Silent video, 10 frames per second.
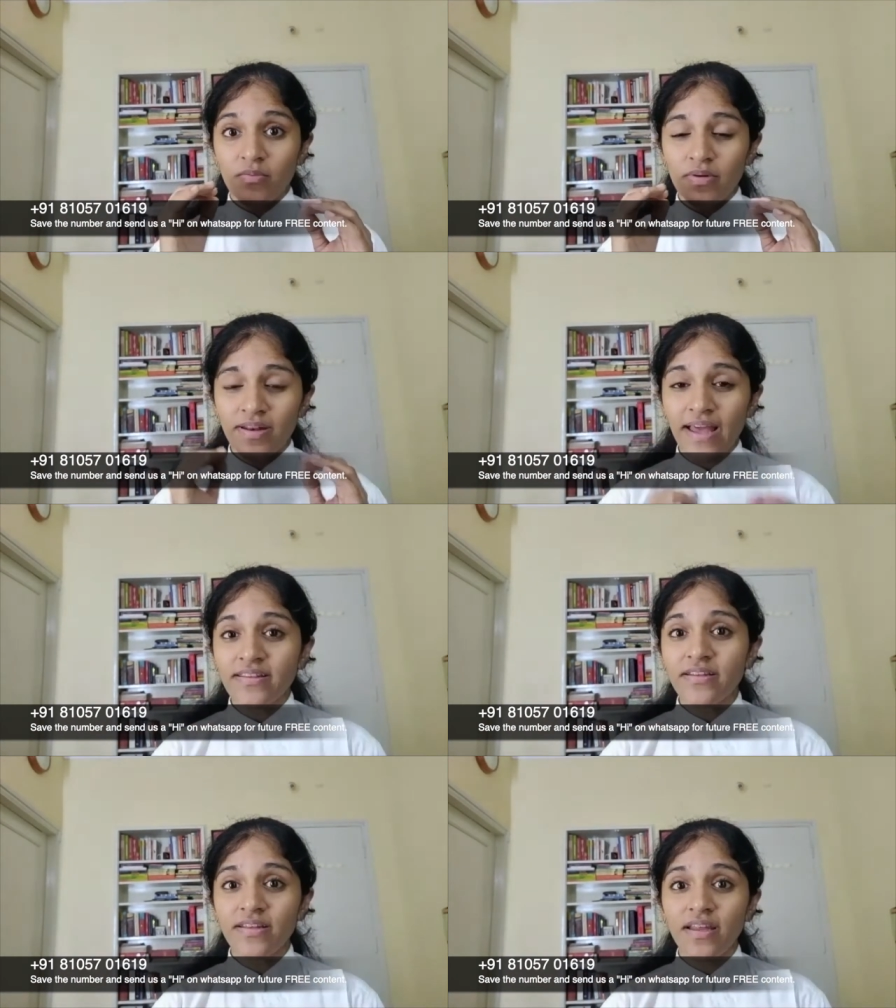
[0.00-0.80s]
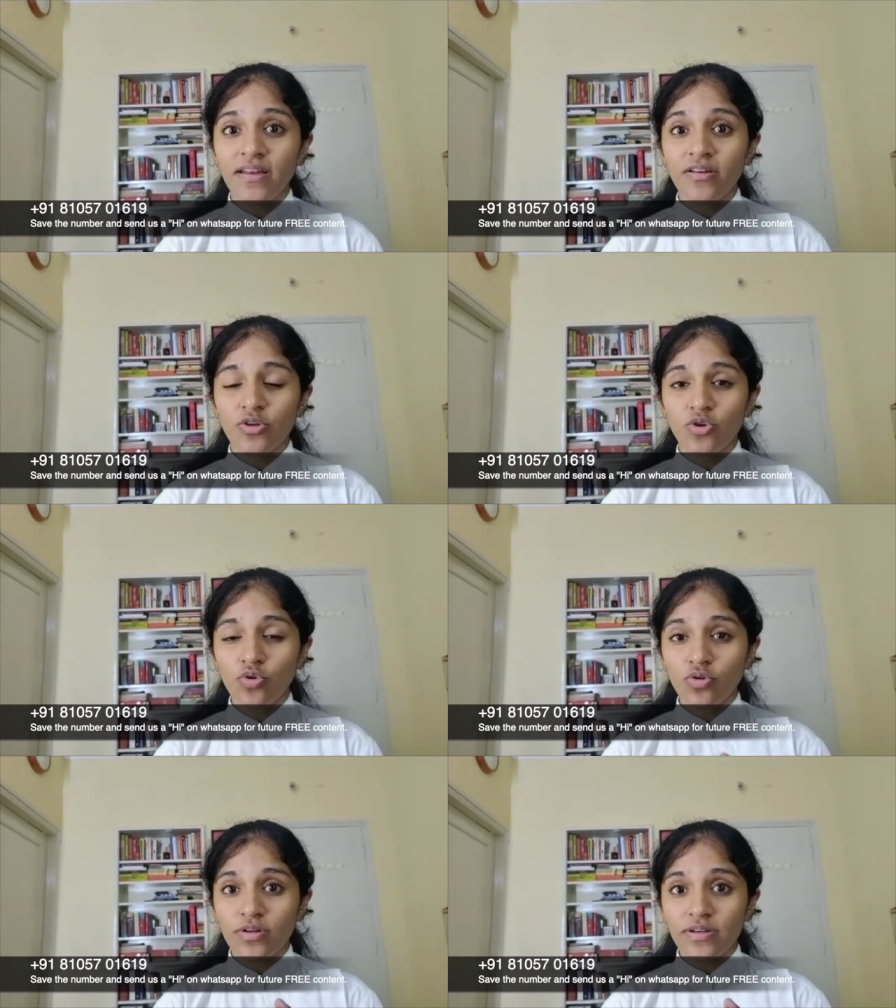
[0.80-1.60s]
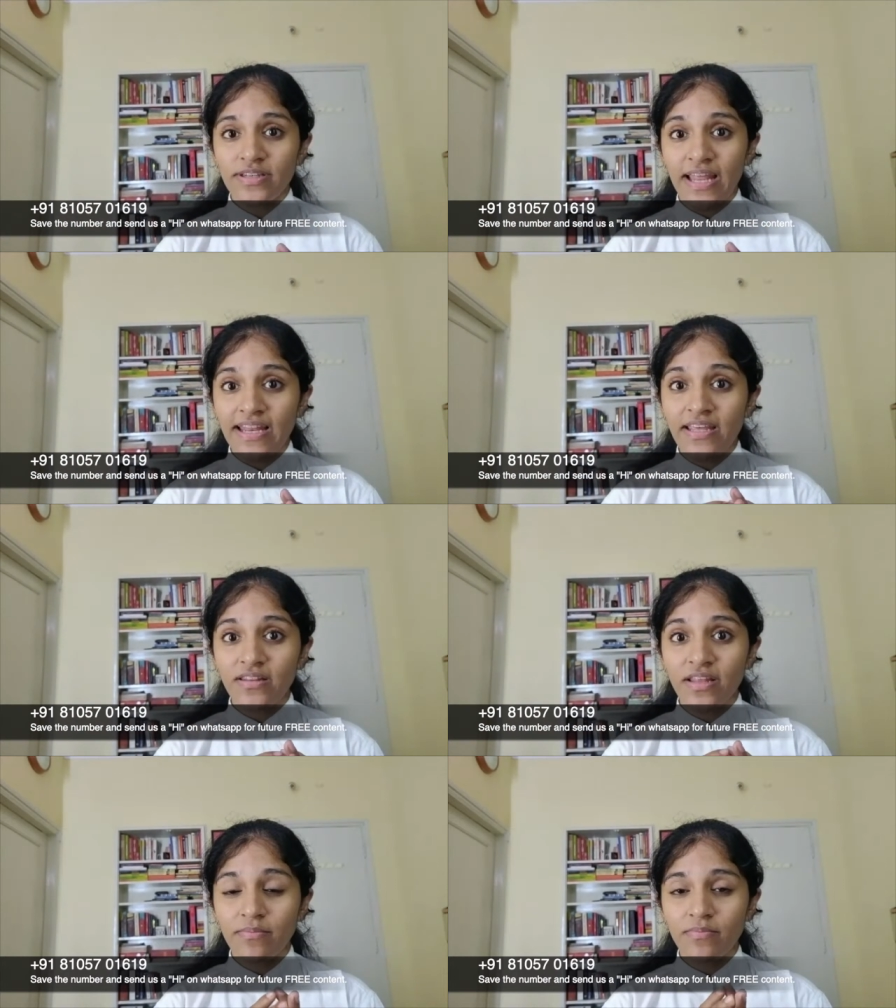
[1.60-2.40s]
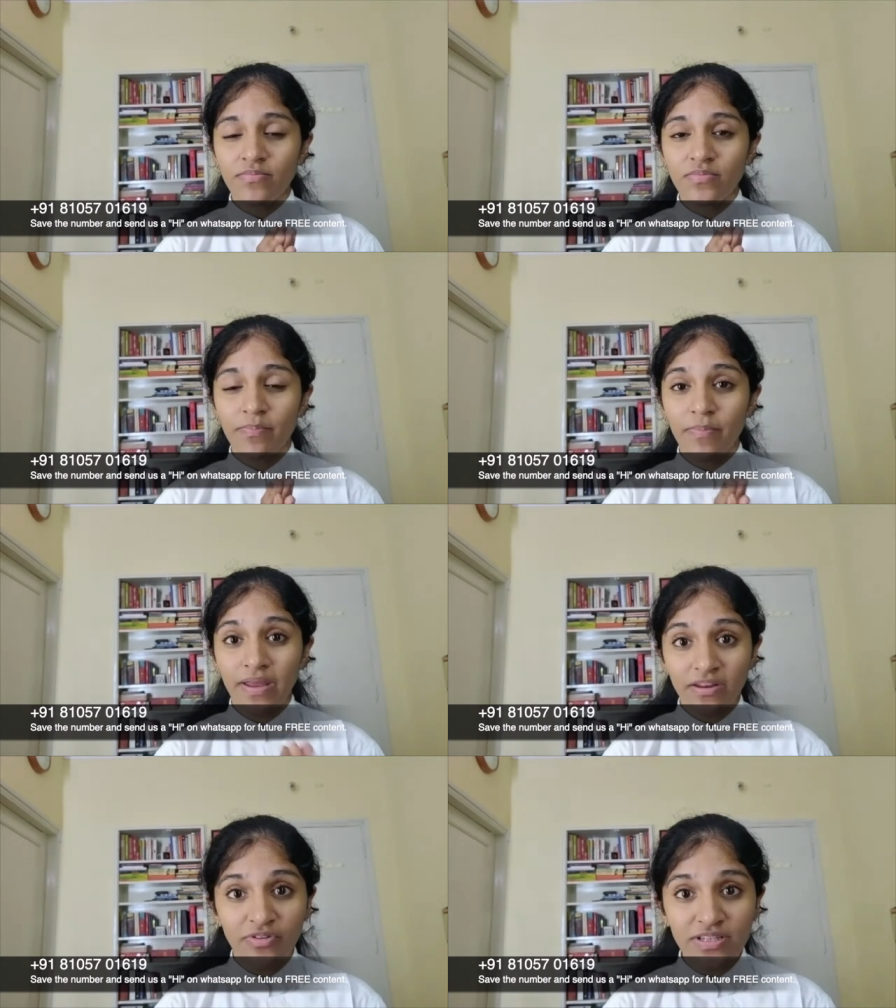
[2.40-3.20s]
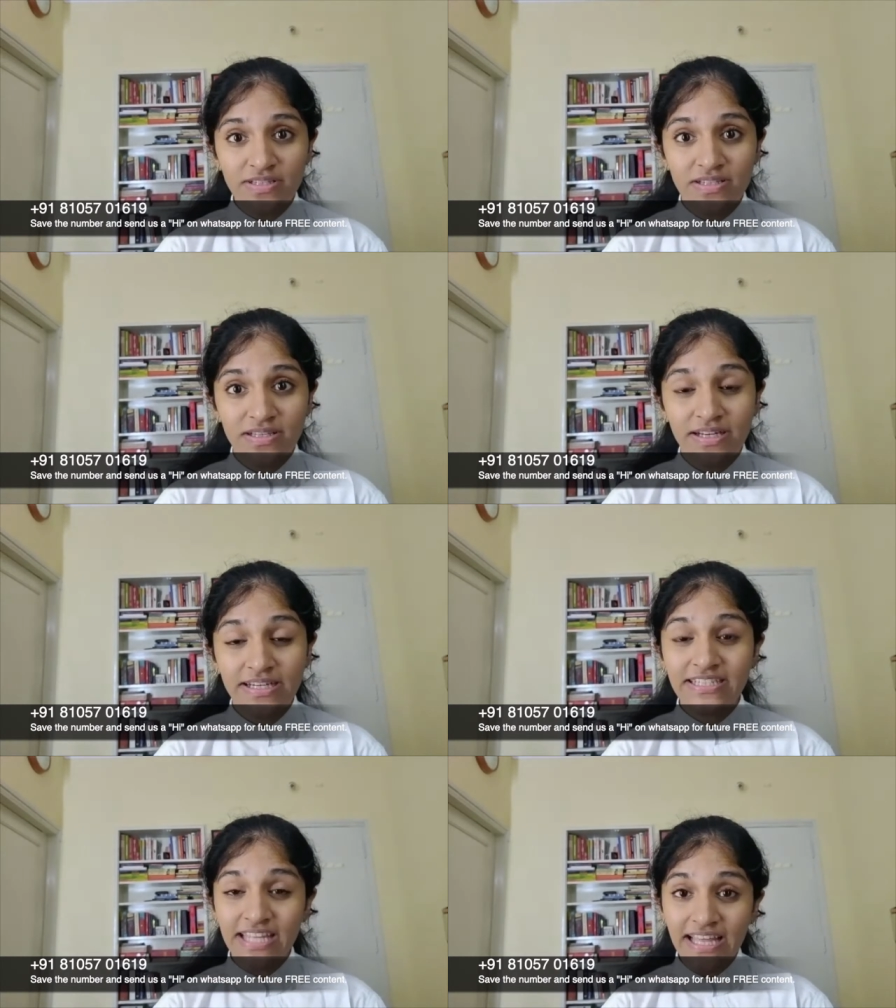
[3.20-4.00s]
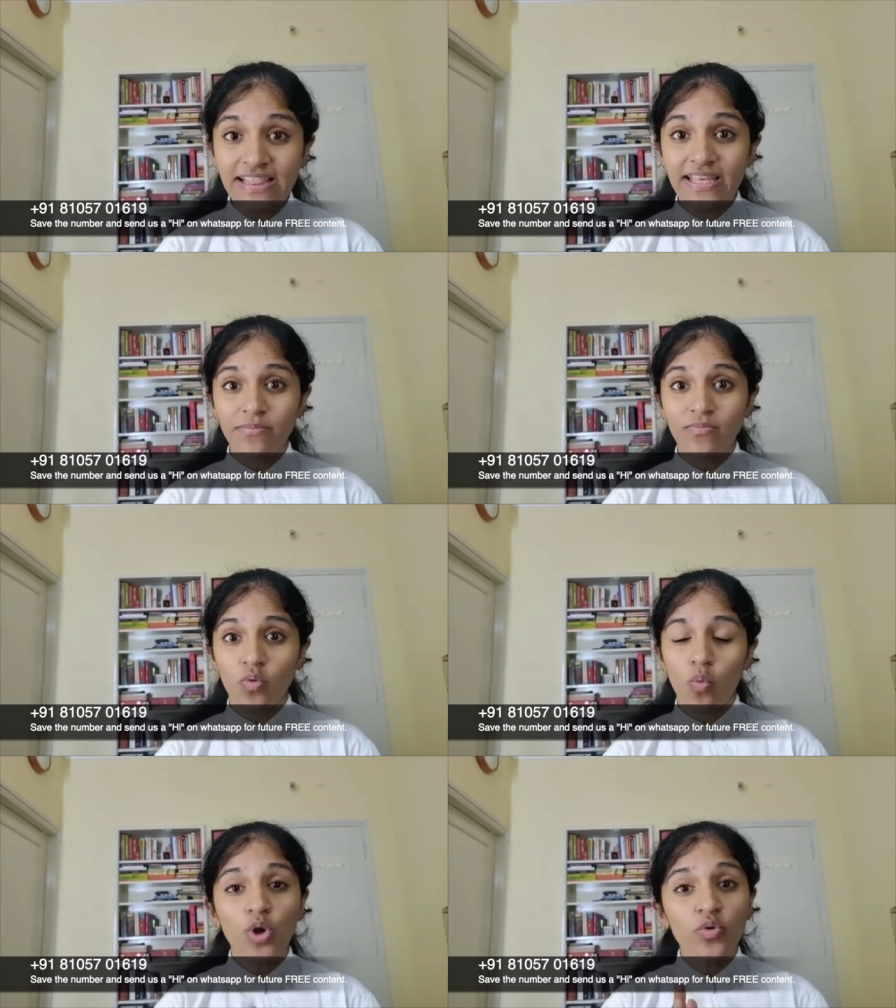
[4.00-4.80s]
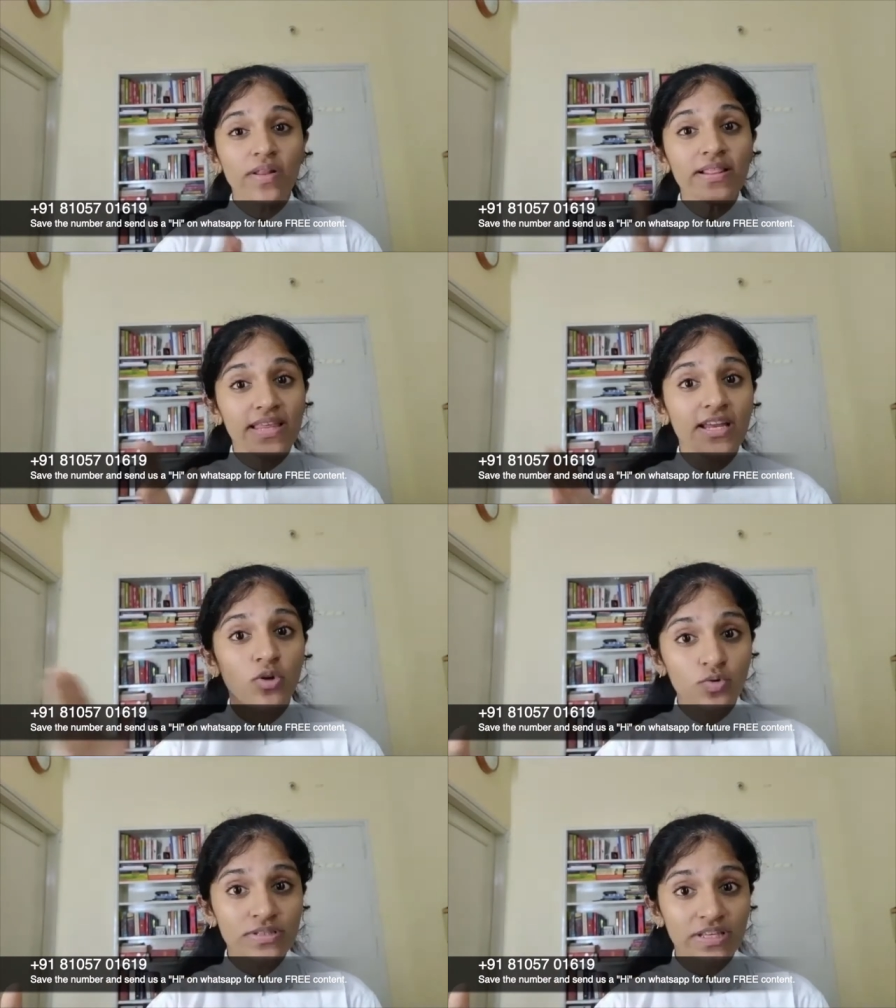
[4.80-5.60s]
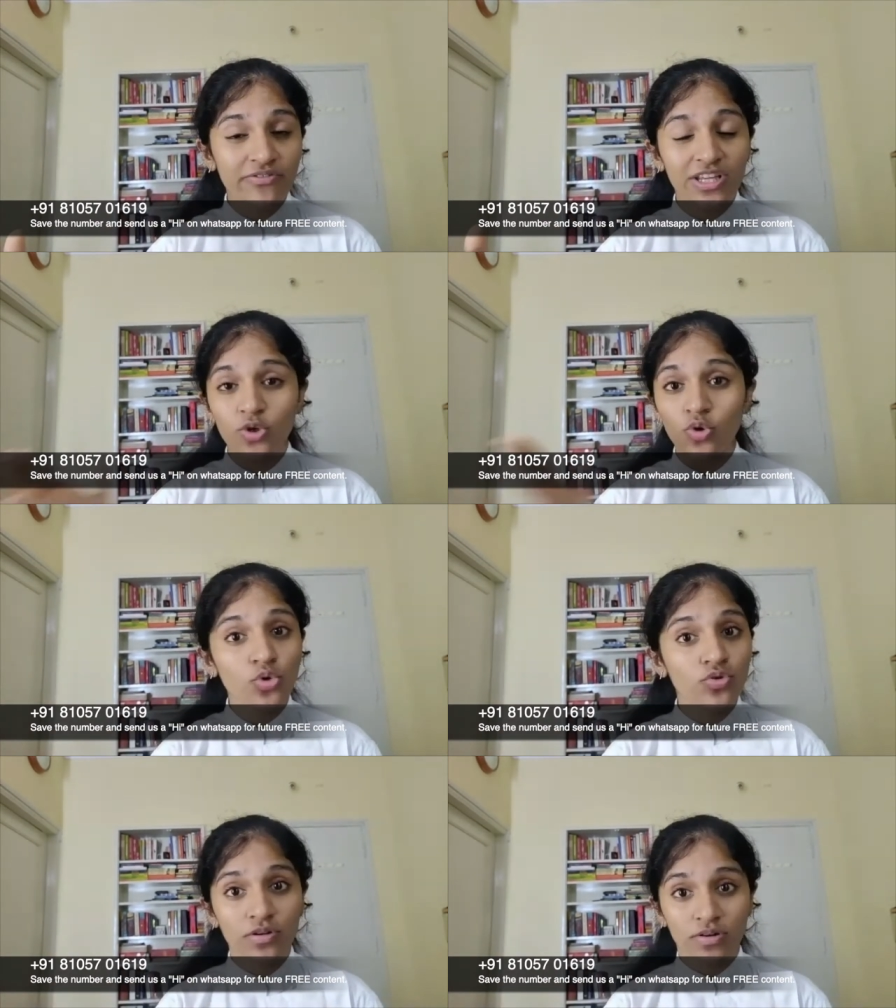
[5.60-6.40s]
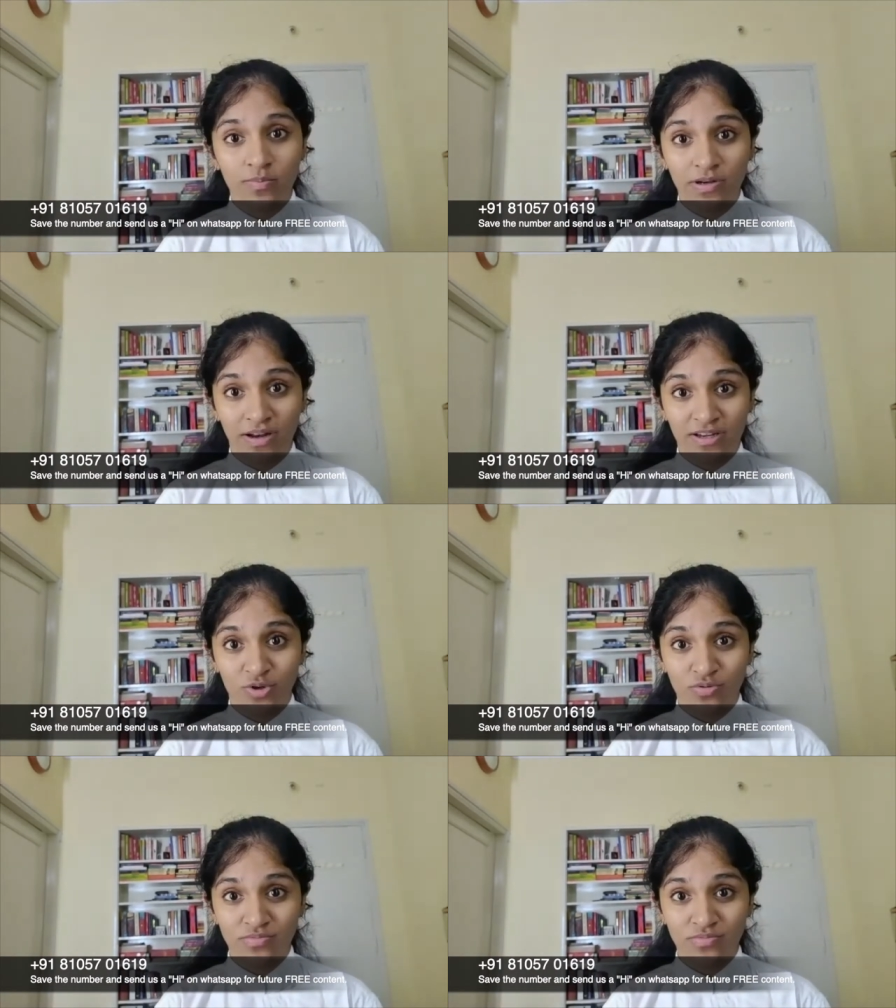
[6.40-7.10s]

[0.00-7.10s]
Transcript: Rather than telling them the benefits, tell them what will they lose if they don't do the treatment right now.